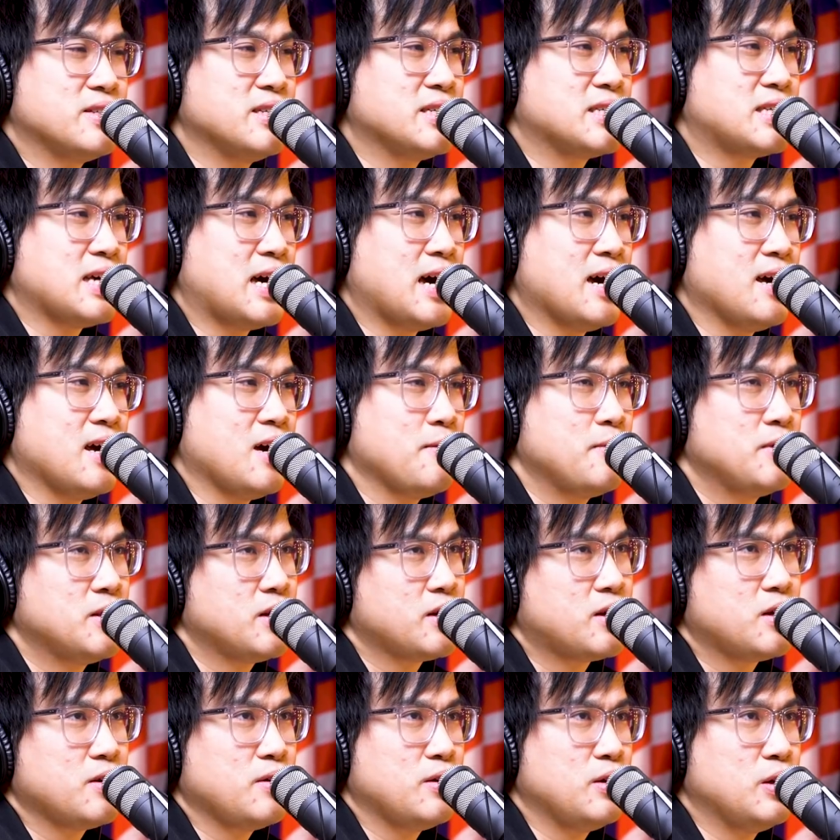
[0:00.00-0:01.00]
was this guy. I mean,
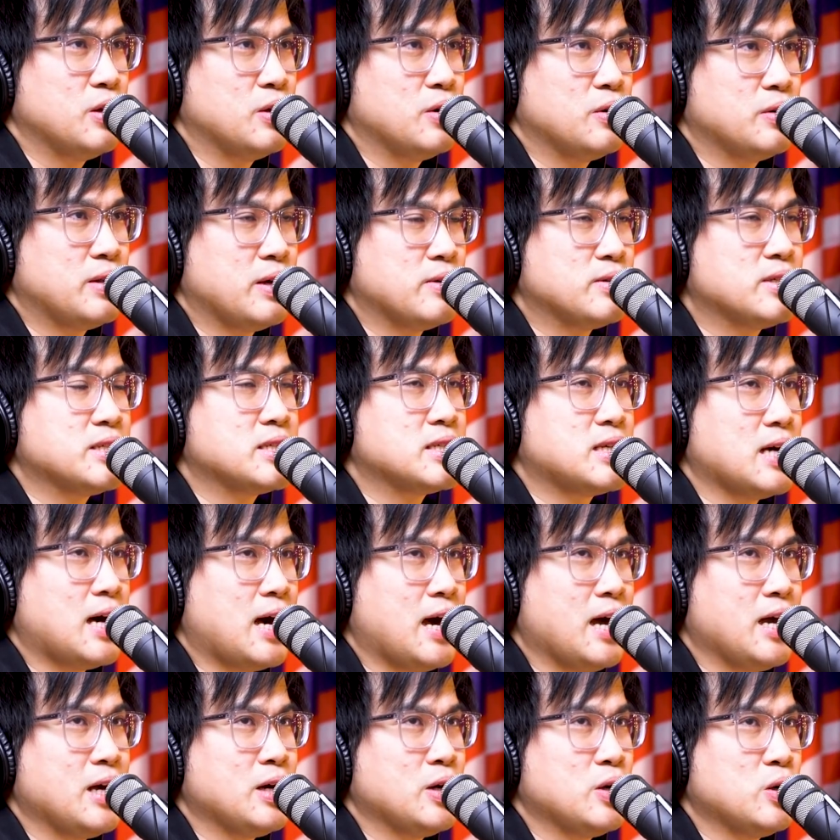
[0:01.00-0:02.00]
like there was this
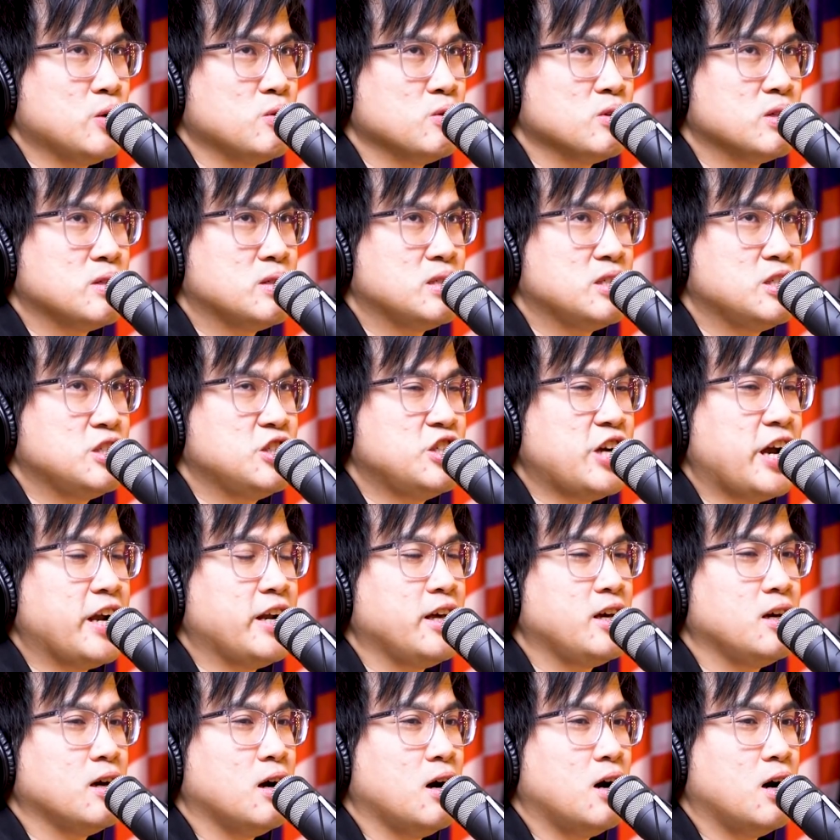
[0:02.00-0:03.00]
guy who was
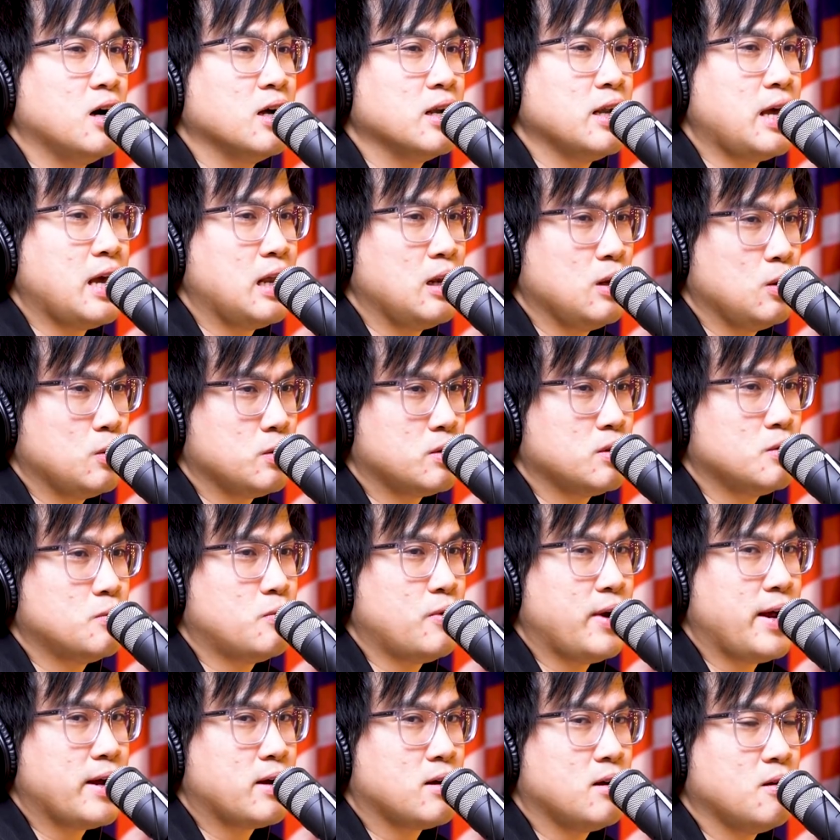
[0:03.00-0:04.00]
shading on a local
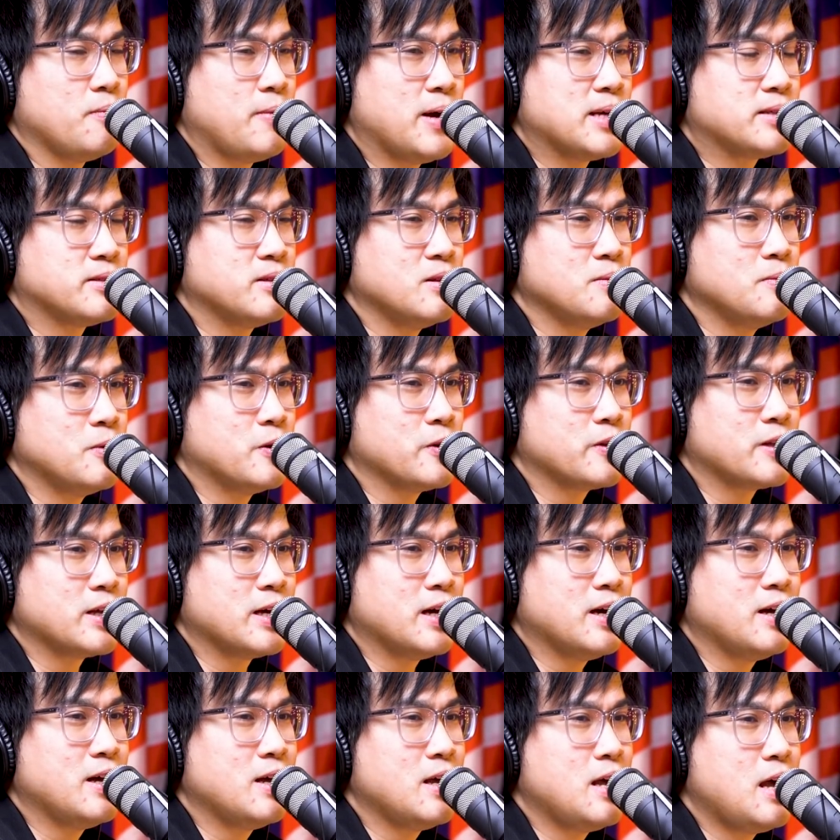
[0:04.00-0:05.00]
brand called Pastor
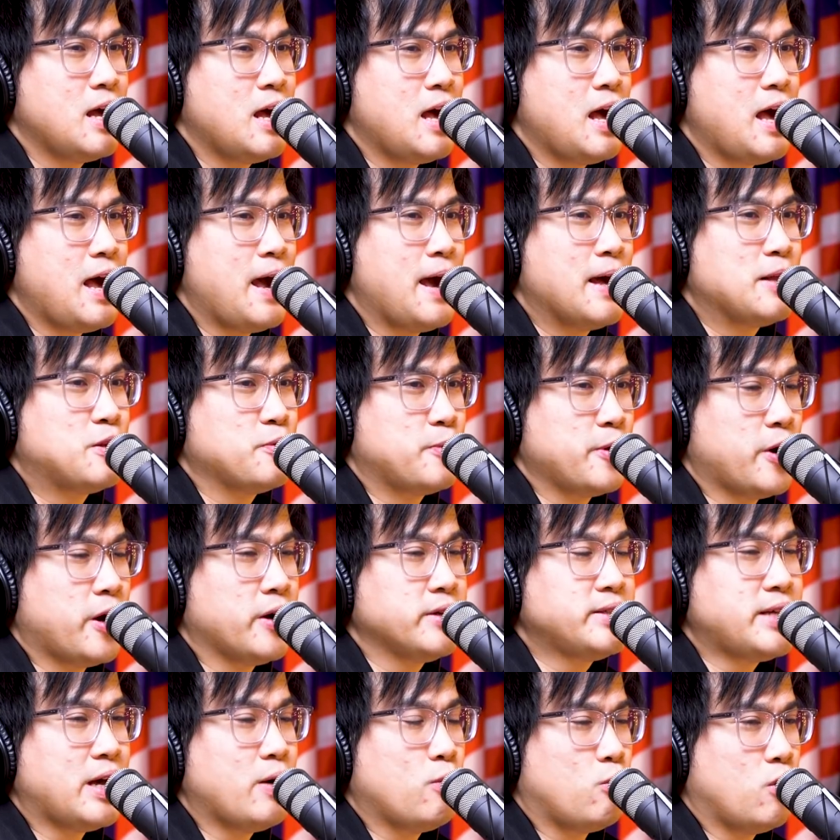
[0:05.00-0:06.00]
Mota. And to be
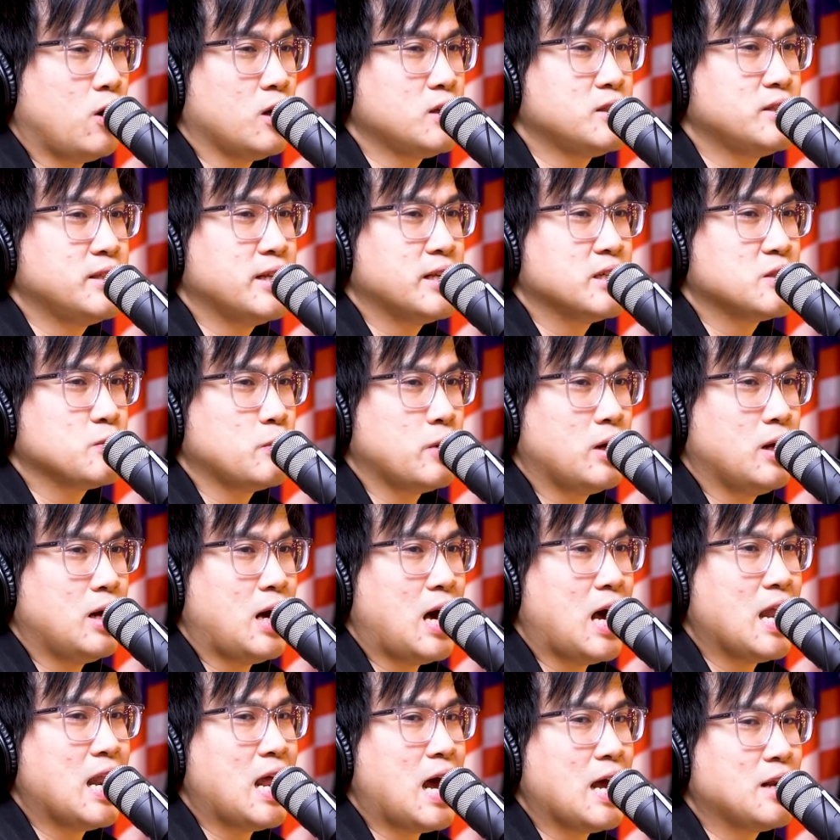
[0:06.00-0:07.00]
honest, I watched it as well,
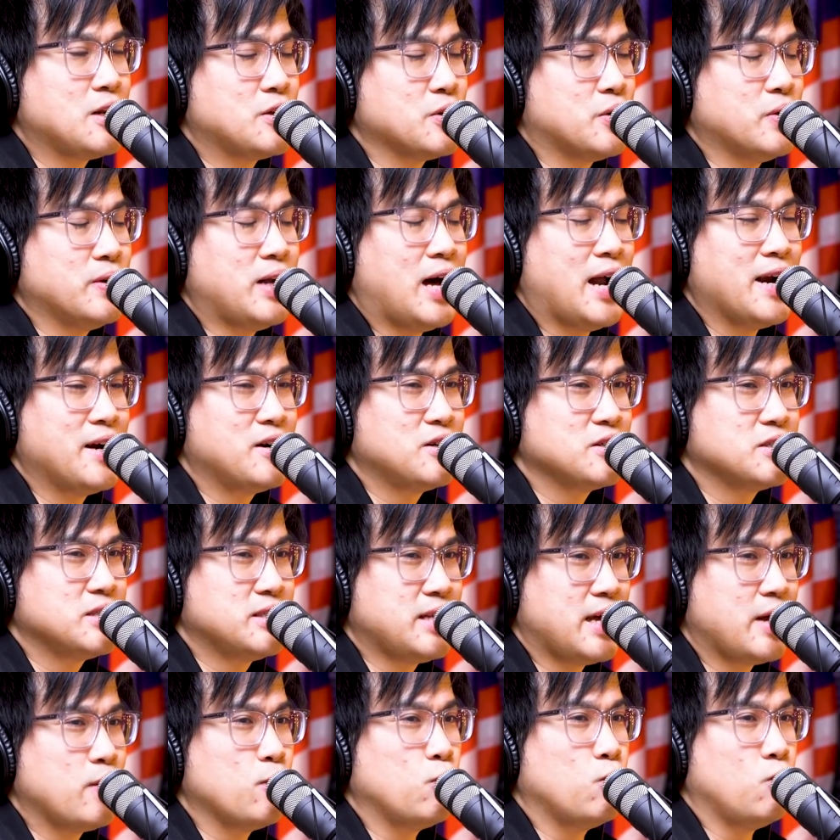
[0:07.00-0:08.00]
and I don't
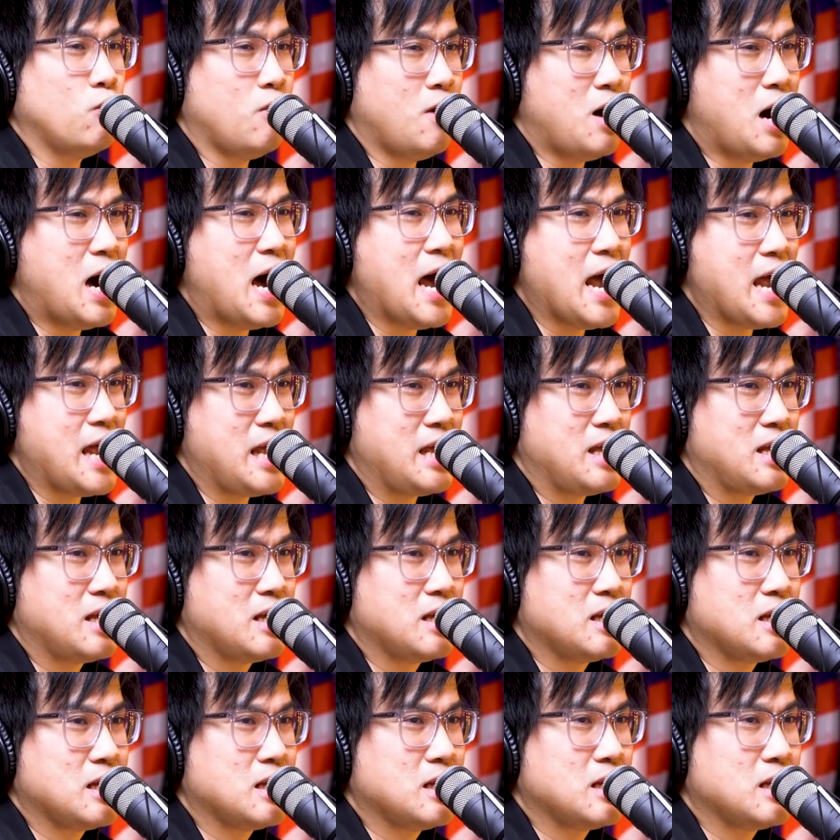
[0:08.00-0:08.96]
understand why.